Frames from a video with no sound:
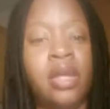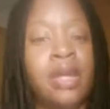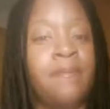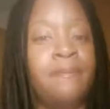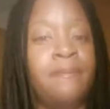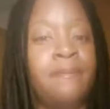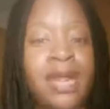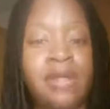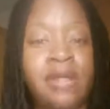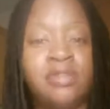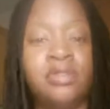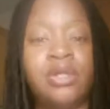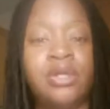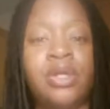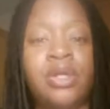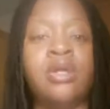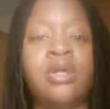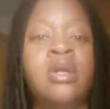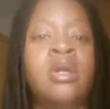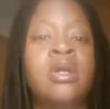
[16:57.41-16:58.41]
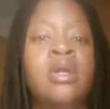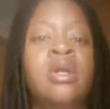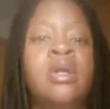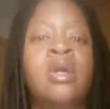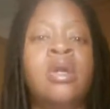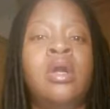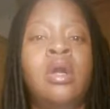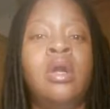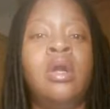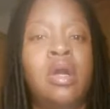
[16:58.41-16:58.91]
and banter
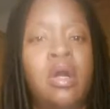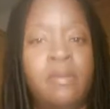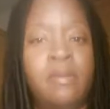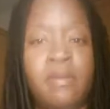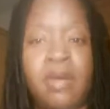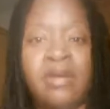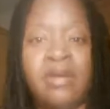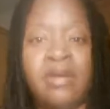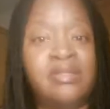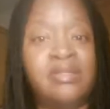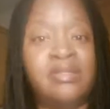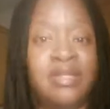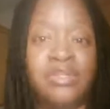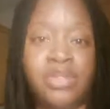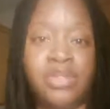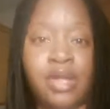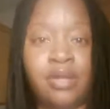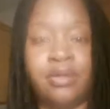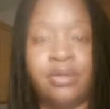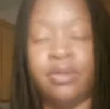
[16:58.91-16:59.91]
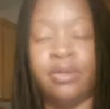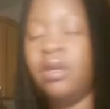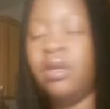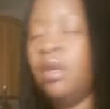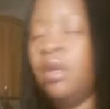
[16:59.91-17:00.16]
amongst each other.